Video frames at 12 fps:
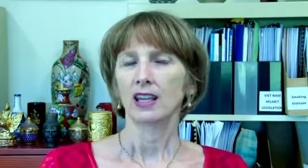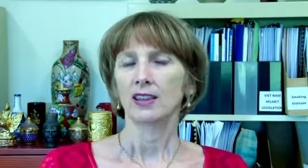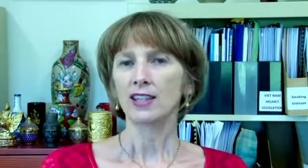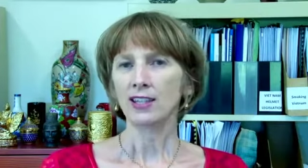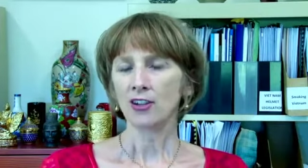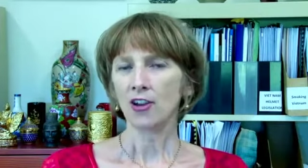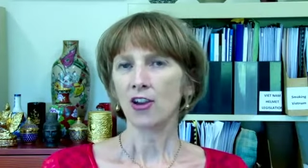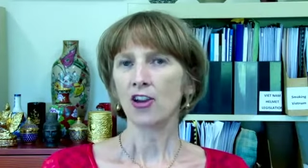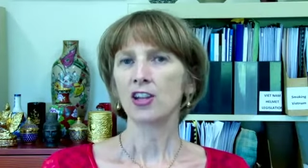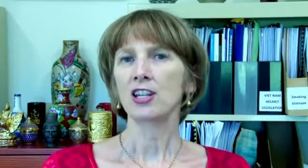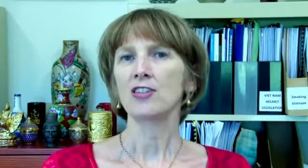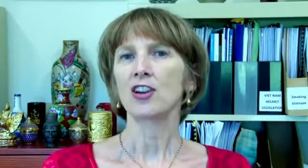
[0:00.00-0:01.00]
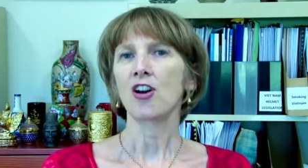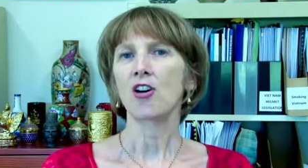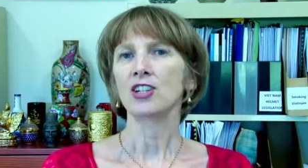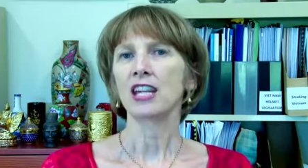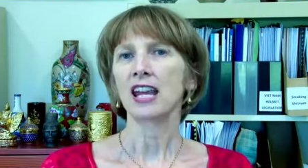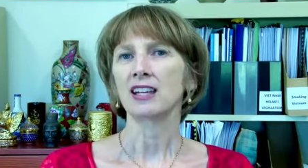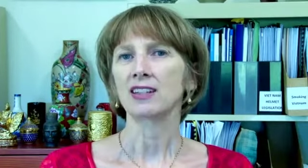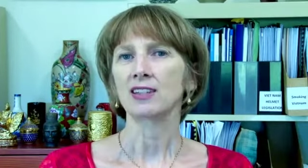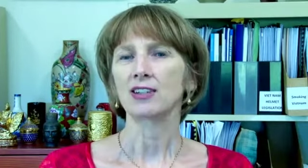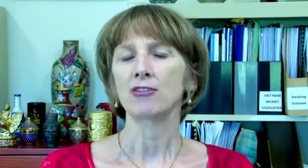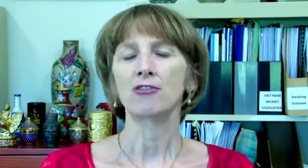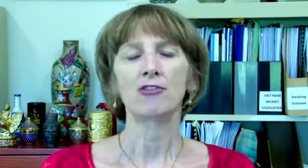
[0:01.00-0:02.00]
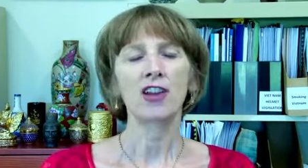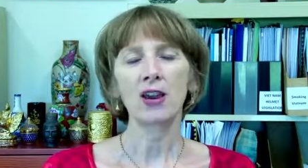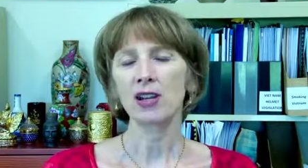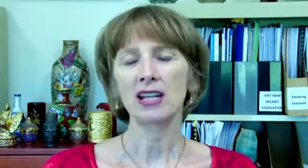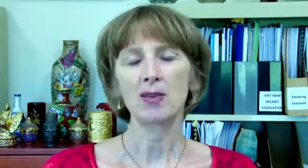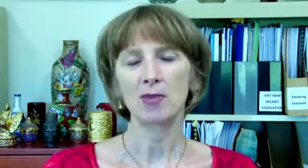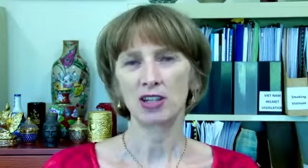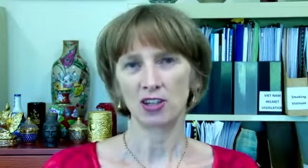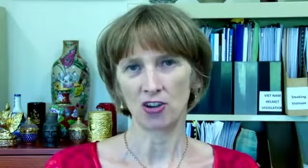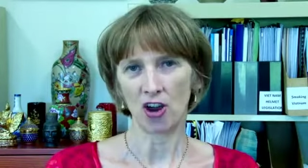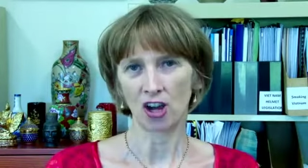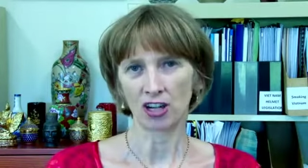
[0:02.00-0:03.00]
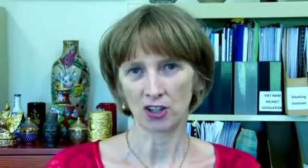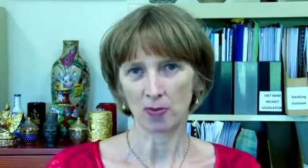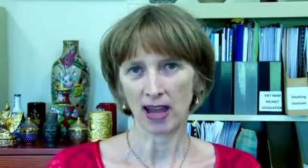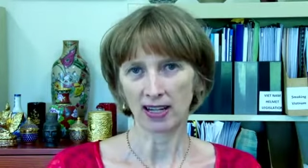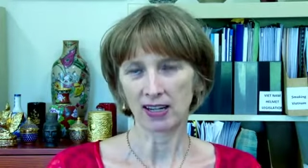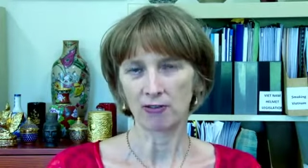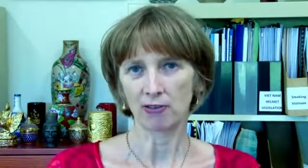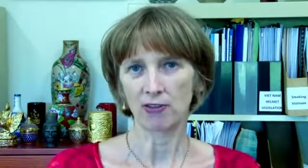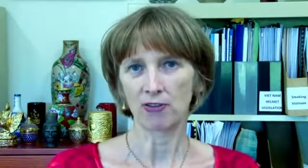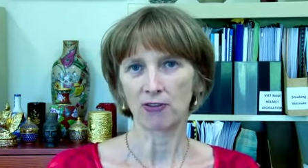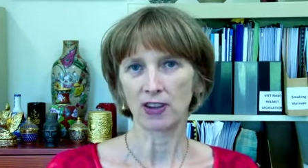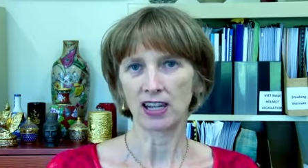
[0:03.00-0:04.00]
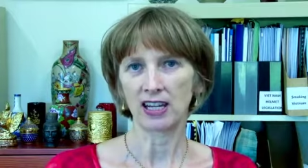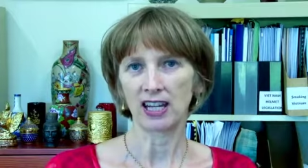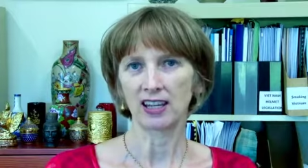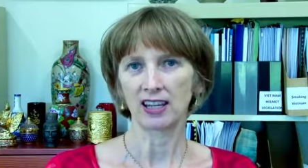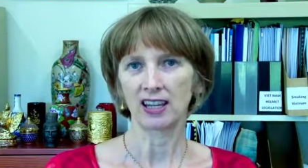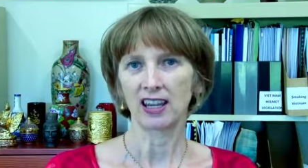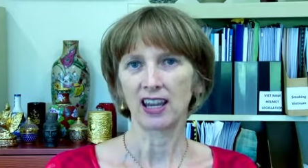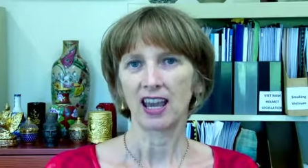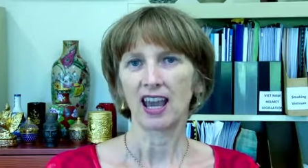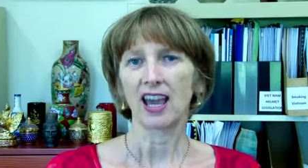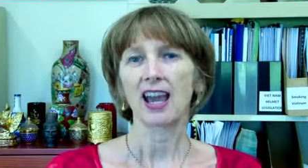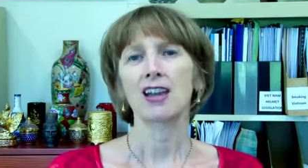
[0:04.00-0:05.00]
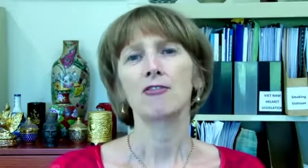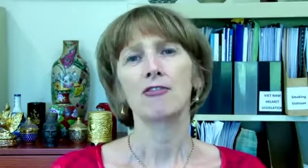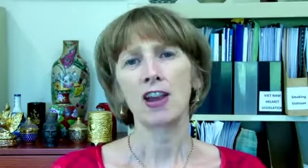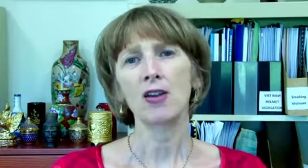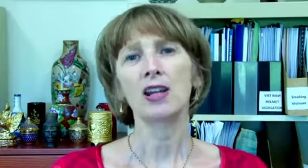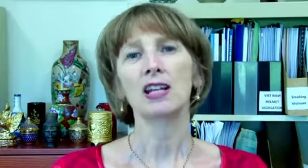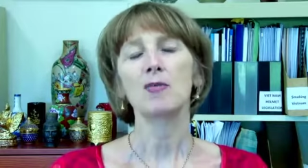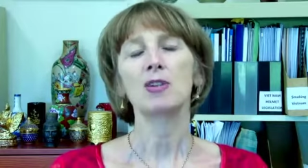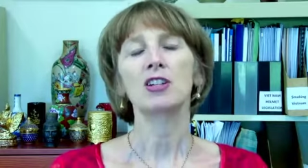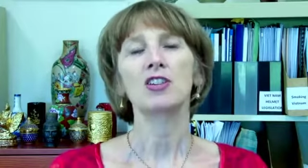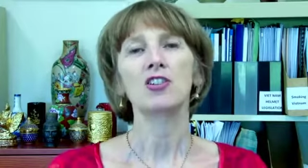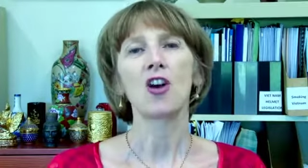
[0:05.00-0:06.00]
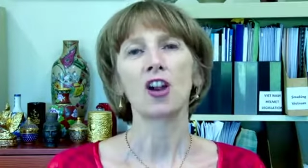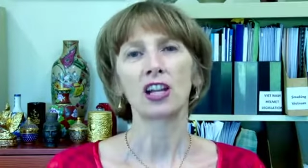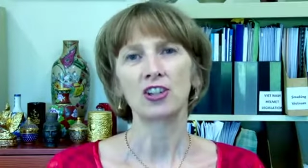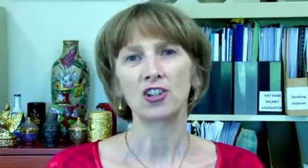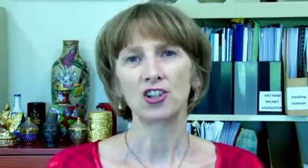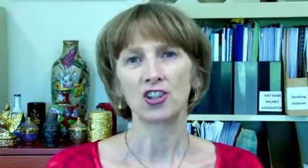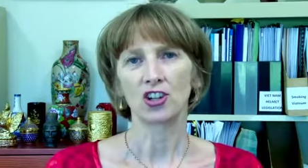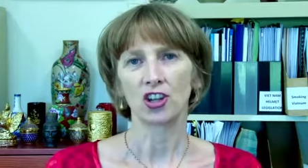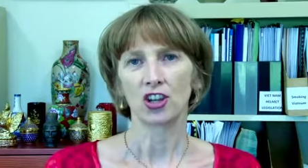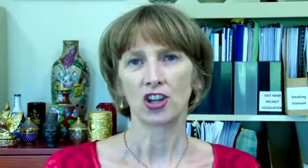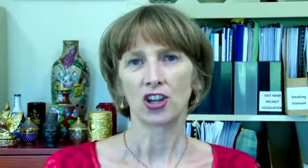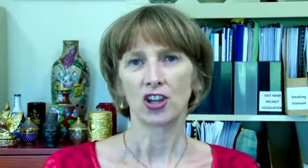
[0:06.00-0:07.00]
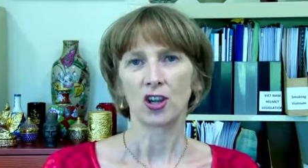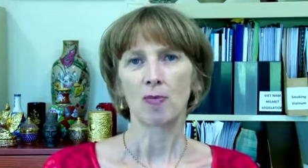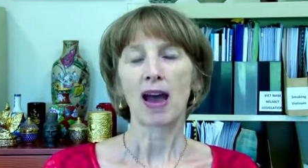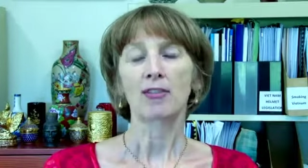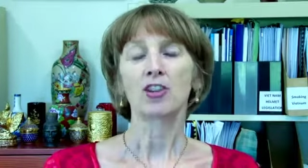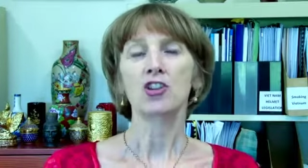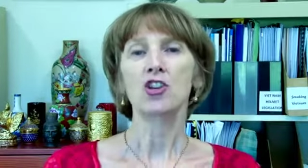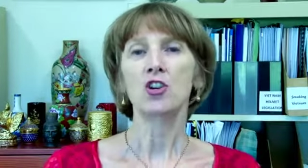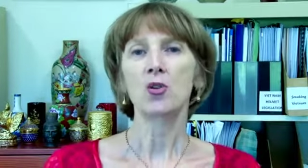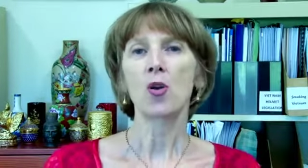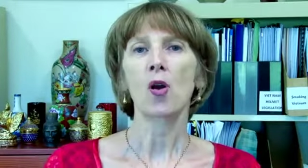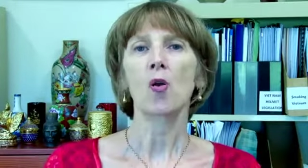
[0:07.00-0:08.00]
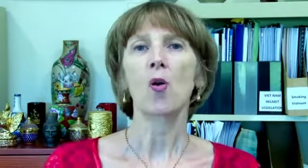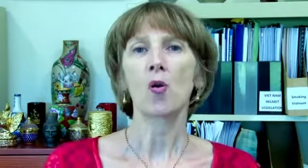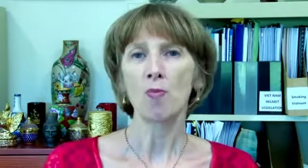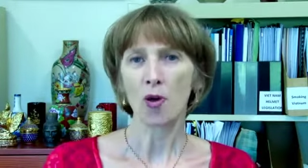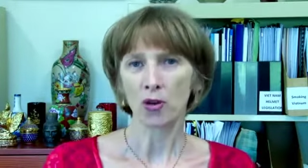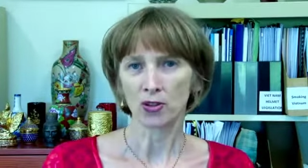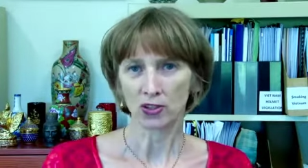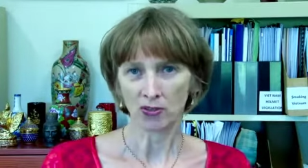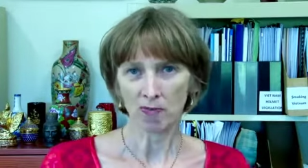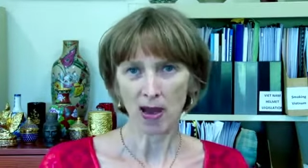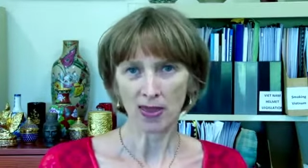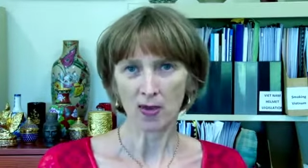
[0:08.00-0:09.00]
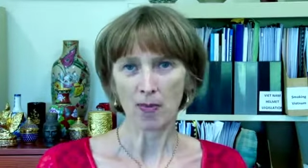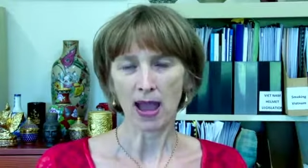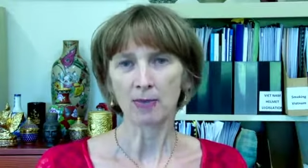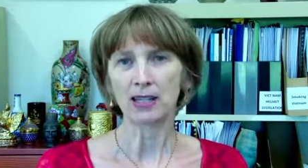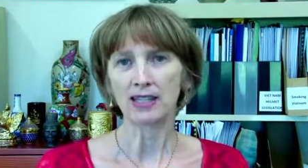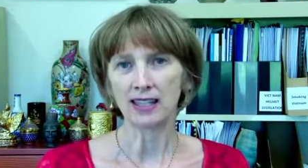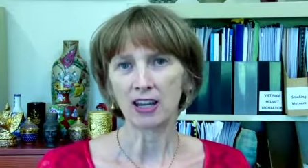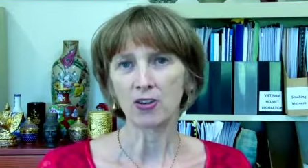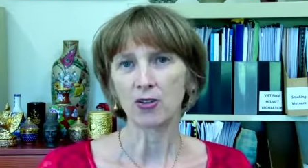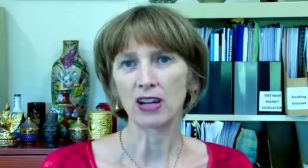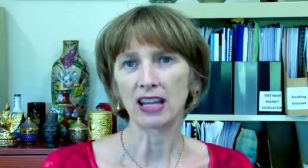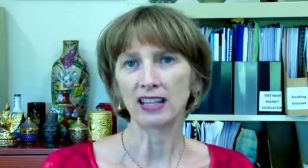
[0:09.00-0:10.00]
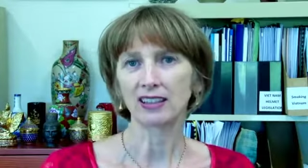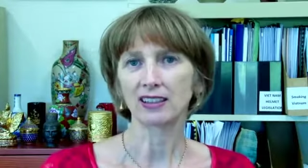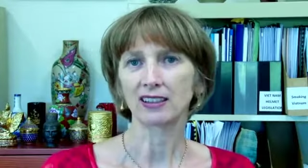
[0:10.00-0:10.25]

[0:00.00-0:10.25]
This occurred in the context of very limited knowledge about infant feeding and very limited knowledge about the neurohormones of mother-baby synchrony.